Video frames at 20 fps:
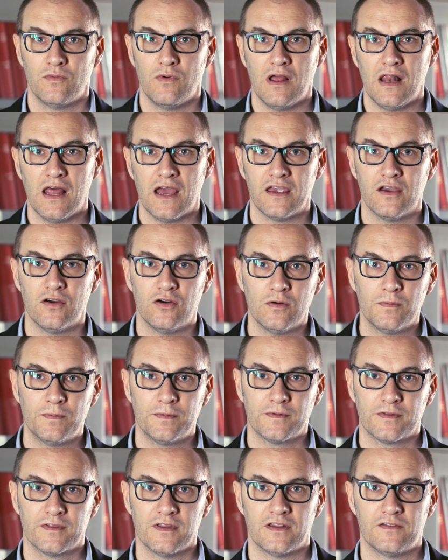Well, I hope
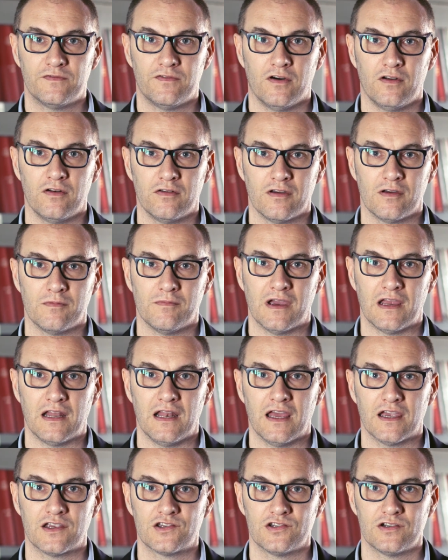that following my
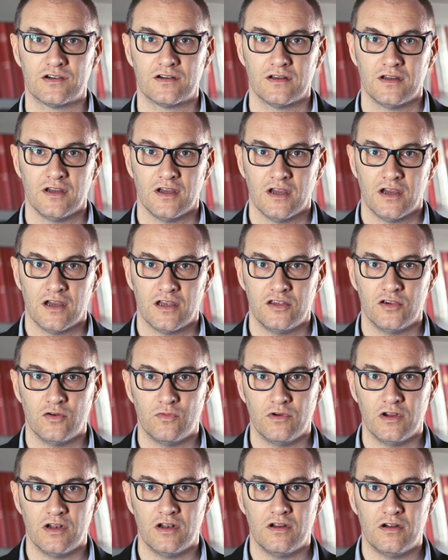lecture, you
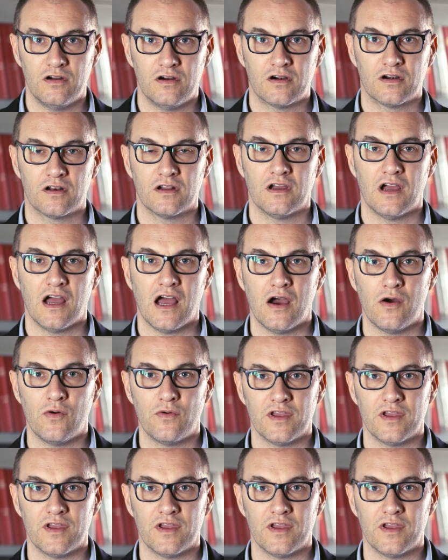will learn how